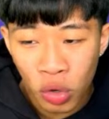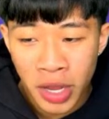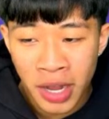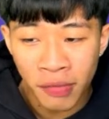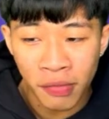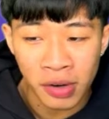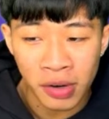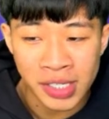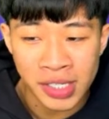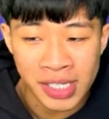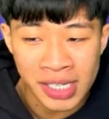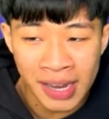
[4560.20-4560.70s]

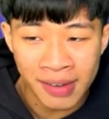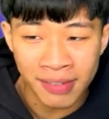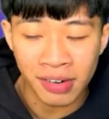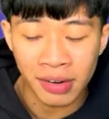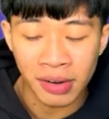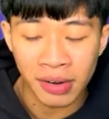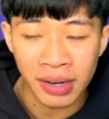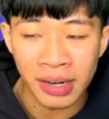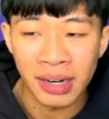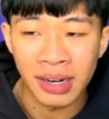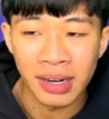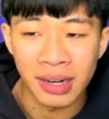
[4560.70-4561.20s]
versus
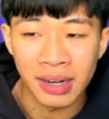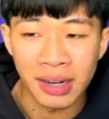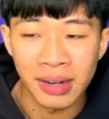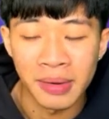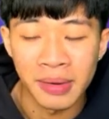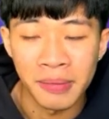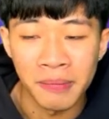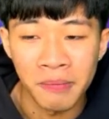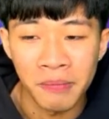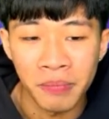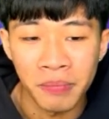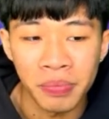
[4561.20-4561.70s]
Everton.
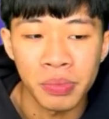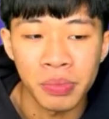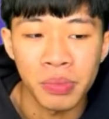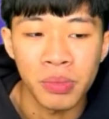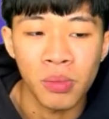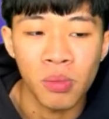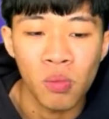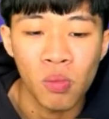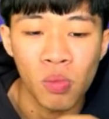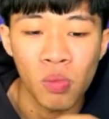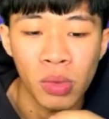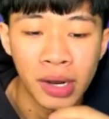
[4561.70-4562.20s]

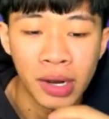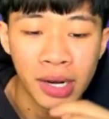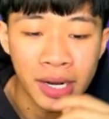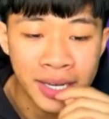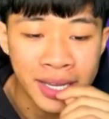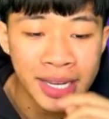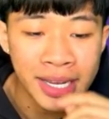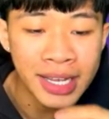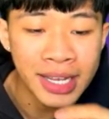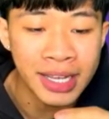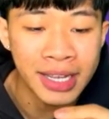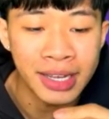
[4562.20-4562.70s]
And I
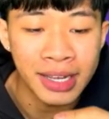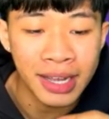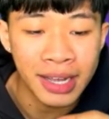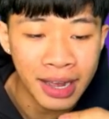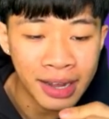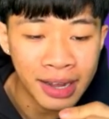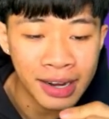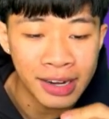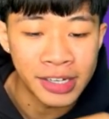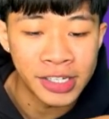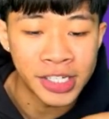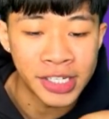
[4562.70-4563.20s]
think he can get a
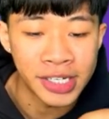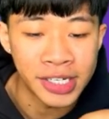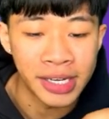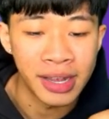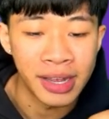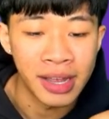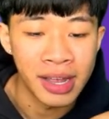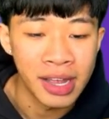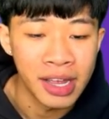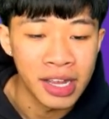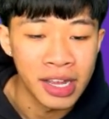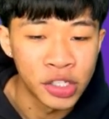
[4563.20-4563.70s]
clean sheet.
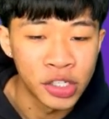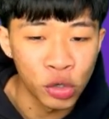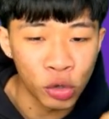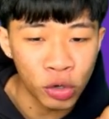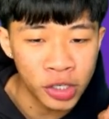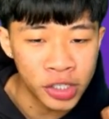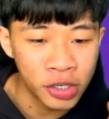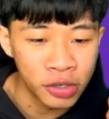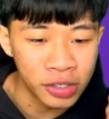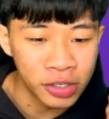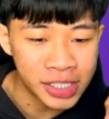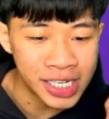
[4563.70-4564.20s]

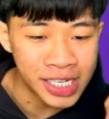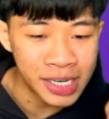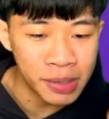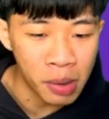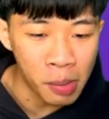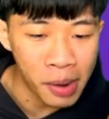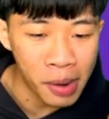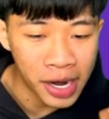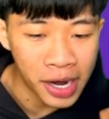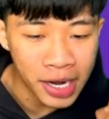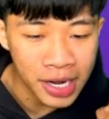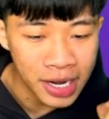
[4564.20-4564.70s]
George, good to see you, my
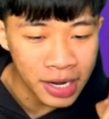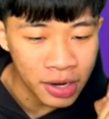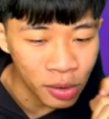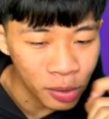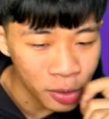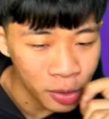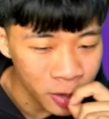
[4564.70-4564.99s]
man. I didn't know you were